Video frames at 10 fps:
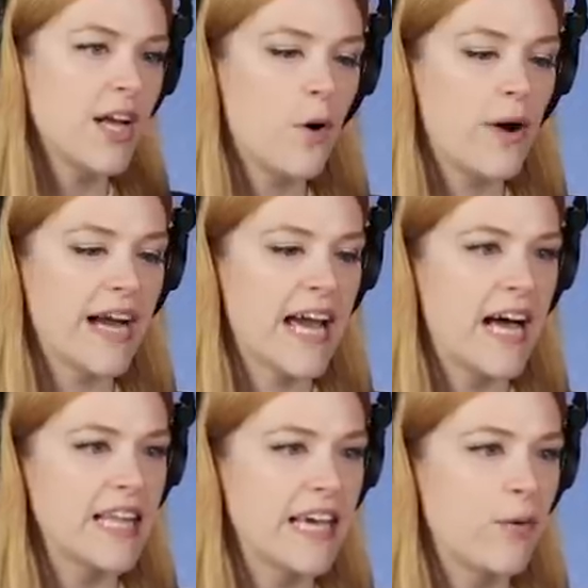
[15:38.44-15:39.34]
You know what,
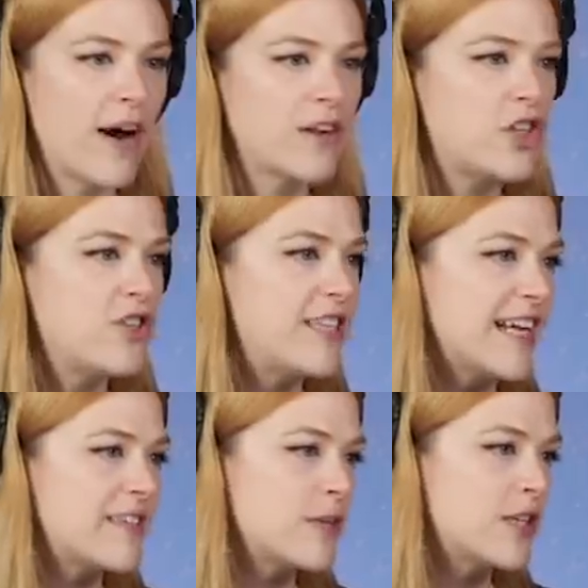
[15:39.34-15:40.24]
Kelly? Why don't you
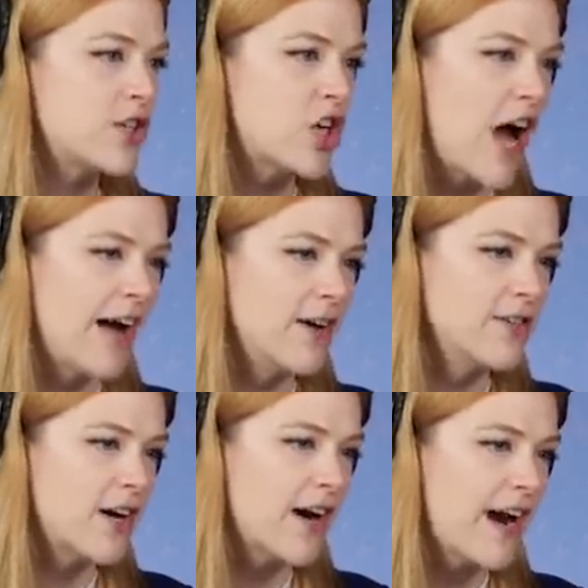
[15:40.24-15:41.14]
dance with your child, all